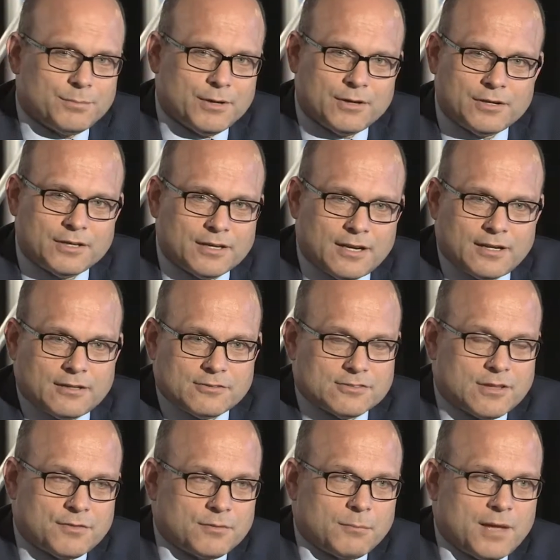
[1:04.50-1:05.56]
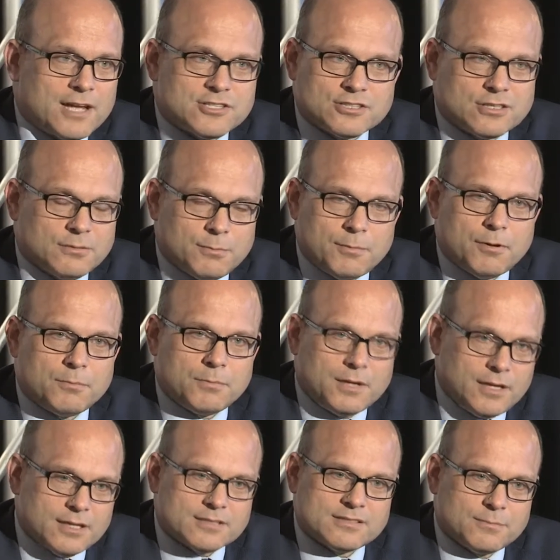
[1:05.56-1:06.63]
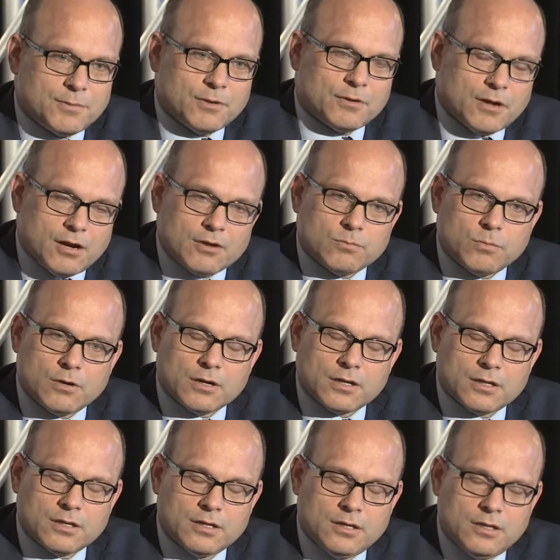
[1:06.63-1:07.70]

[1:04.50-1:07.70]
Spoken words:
about it, and there's nothing magical about me. It's about hard work.